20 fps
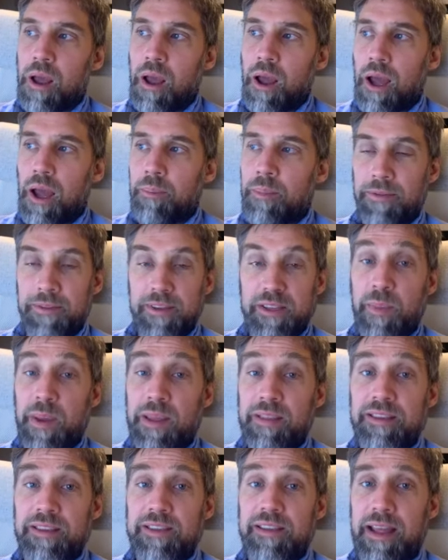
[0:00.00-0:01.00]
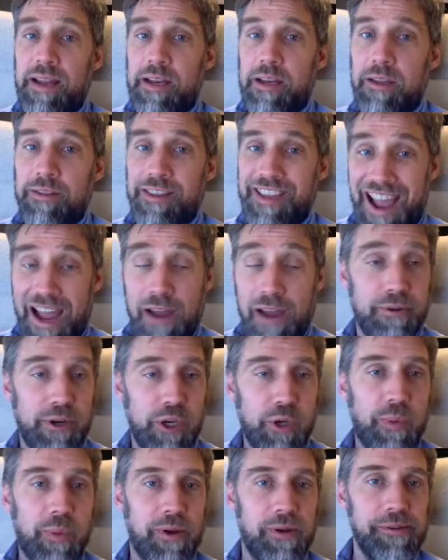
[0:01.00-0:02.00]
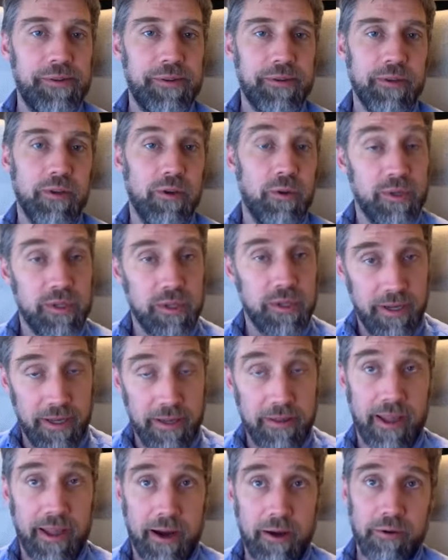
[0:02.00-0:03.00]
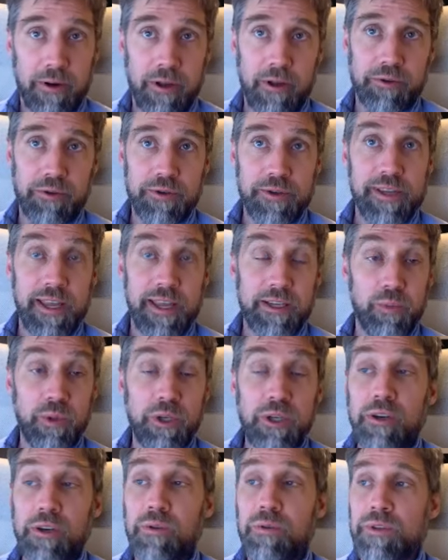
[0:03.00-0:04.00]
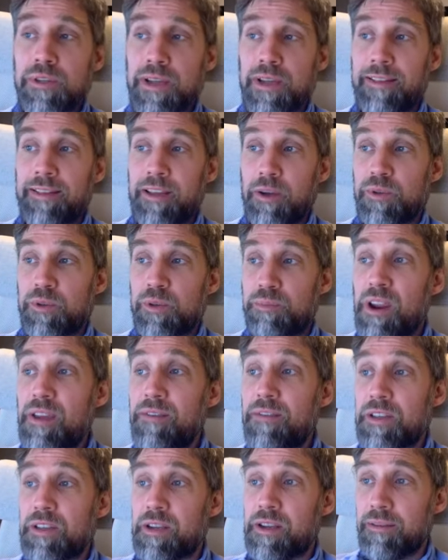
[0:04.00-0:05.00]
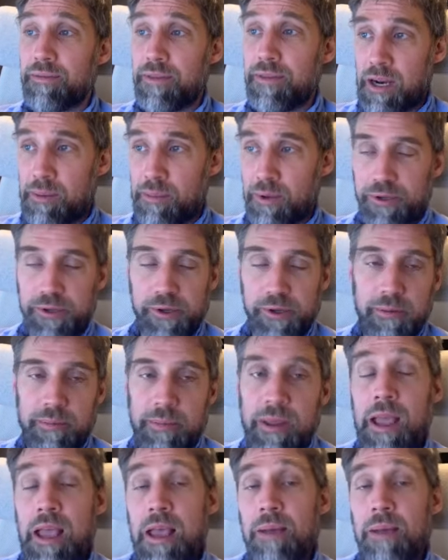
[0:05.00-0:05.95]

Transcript: And this means that the average person who was in the agricultural sector would lose land that was previously available to him.